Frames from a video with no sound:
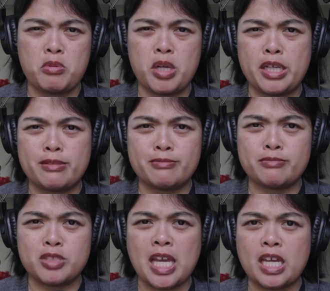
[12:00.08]

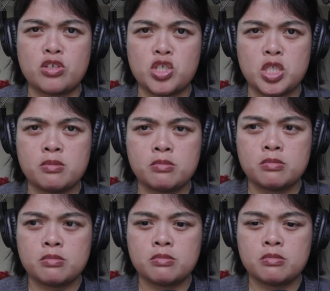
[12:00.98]
running snackage.
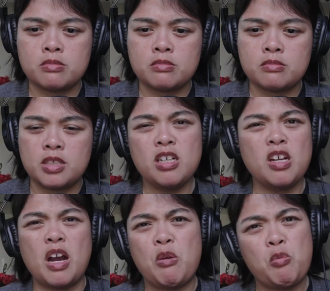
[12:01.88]
I don't
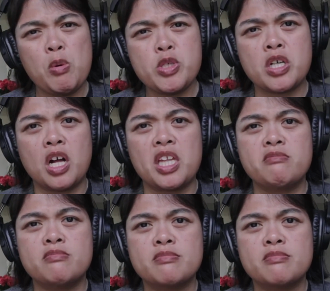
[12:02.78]
know, what would you call it?